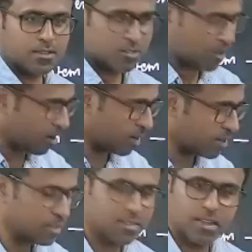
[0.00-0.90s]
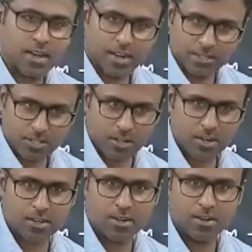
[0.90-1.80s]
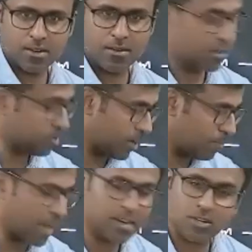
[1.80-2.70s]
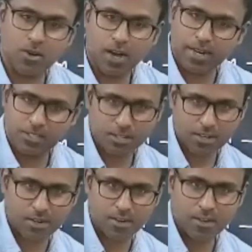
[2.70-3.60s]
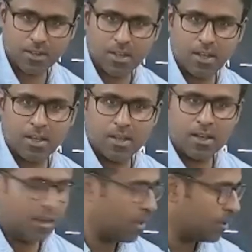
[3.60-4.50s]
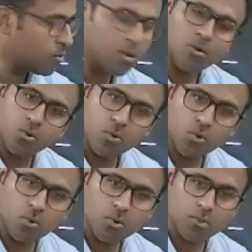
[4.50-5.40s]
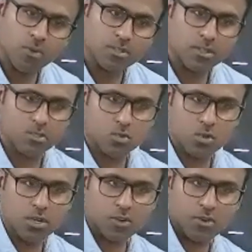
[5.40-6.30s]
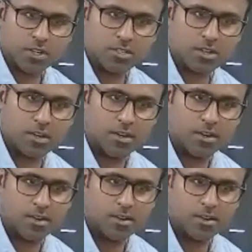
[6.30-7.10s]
Plato, Aristotle. You know who was the student of Aristotle?